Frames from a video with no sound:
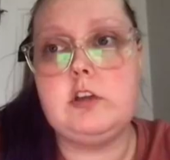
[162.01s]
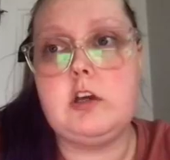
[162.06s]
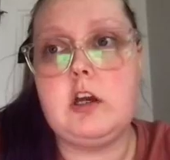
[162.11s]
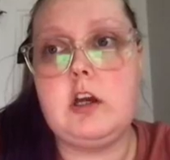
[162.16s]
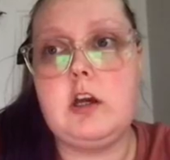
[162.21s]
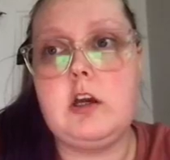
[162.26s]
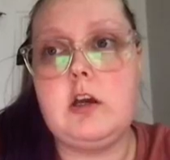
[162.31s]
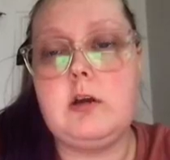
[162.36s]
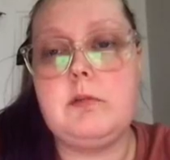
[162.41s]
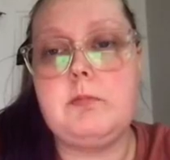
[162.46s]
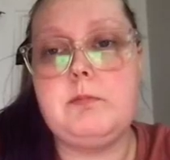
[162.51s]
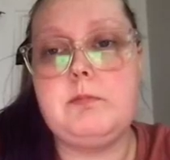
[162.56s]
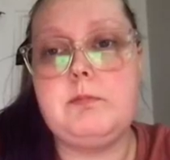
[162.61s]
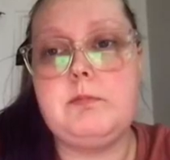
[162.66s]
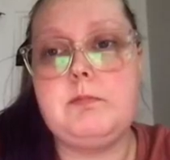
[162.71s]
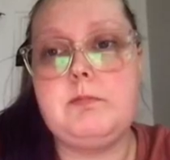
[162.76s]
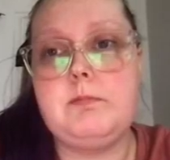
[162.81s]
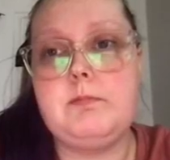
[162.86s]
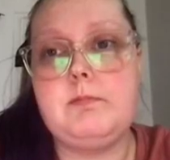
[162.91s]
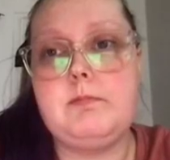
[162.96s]

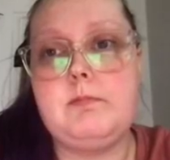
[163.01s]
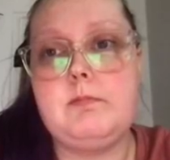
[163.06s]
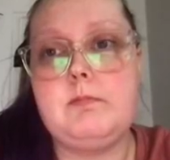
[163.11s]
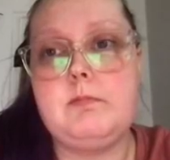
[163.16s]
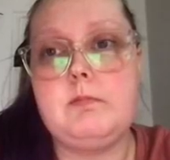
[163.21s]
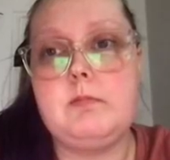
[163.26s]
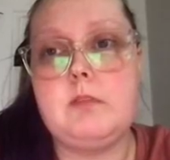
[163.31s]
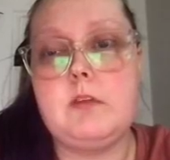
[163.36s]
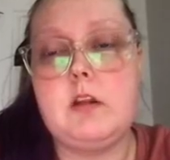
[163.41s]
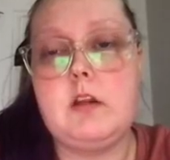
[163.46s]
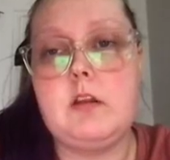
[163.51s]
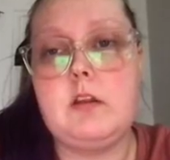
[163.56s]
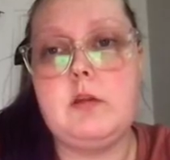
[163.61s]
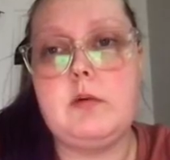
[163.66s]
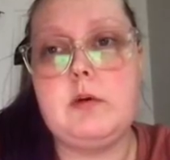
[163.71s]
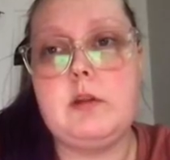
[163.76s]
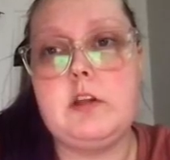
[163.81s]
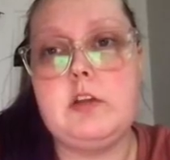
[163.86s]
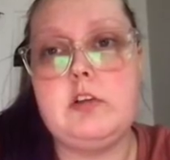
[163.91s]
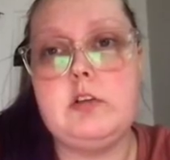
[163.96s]
The
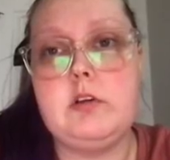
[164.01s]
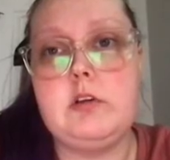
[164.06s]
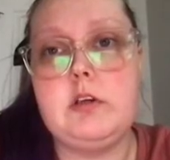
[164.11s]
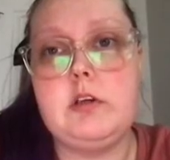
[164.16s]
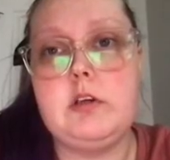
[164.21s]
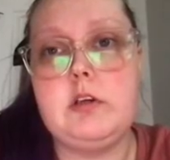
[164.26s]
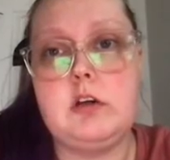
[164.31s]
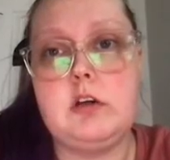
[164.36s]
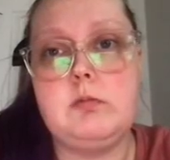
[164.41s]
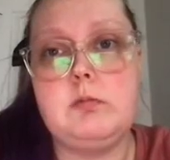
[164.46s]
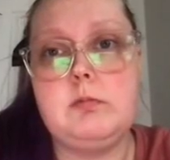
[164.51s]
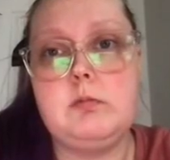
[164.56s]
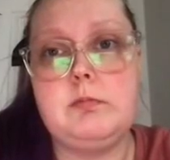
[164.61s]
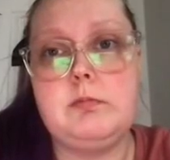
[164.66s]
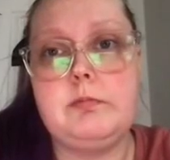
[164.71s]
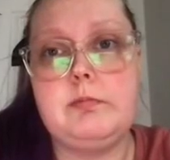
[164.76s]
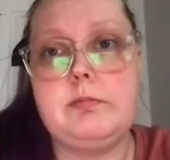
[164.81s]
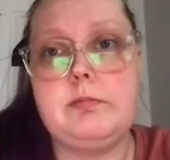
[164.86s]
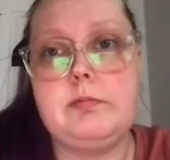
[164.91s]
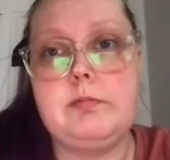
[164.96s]
way that you get here,
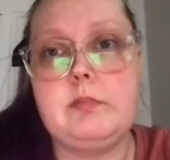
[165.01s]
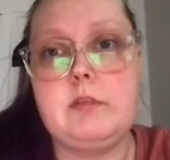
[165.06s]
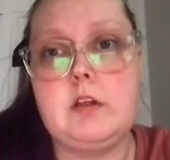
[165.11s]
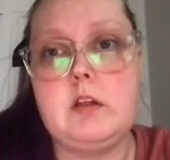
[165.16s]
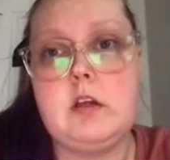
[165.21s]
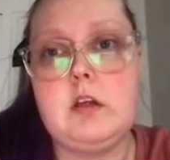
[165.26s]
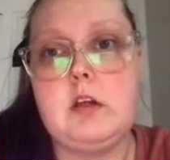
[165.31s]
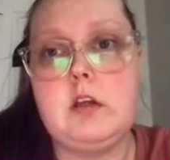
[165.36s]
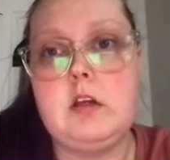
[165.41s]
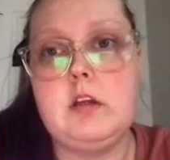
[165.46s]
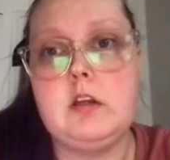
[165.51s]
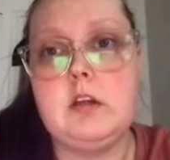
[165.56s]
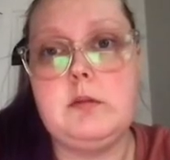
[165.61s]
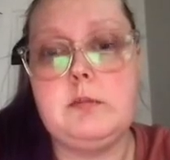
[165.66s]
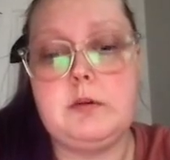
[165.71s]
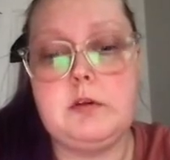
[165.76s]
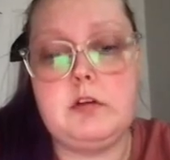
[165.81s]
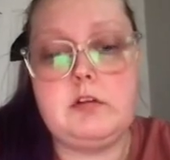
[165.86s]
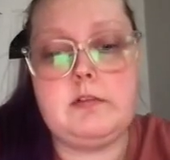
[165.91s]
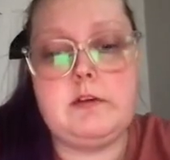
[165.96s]

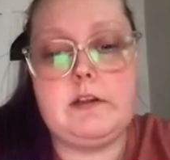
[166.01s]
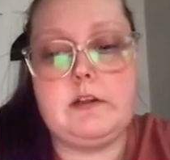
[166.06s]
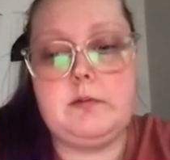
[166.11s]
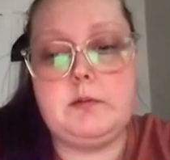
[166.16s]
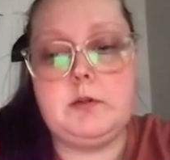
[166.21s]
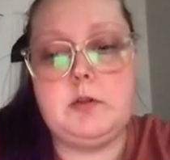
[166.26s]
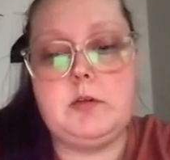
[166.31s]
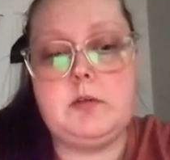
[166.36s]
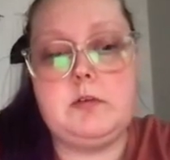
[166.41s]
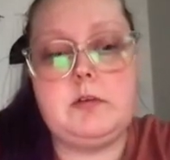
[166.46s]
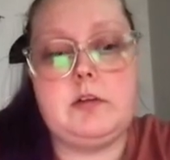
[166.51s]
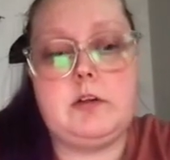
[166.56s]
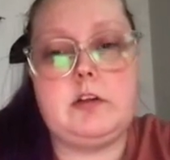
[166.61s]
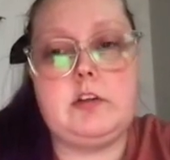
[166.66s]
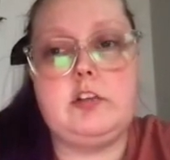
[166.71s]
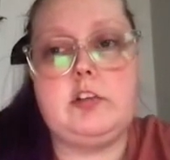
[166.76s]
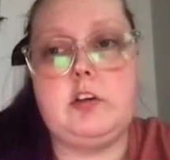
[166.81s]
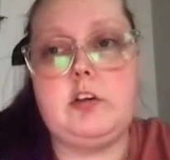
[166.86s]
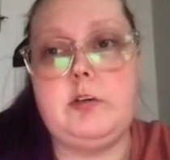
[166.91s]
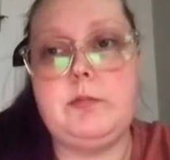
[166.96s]
let me go to Facebook so I can
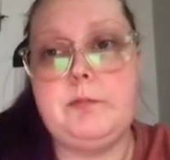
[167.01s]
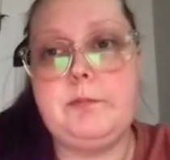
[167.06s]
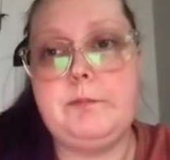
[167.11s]
show you.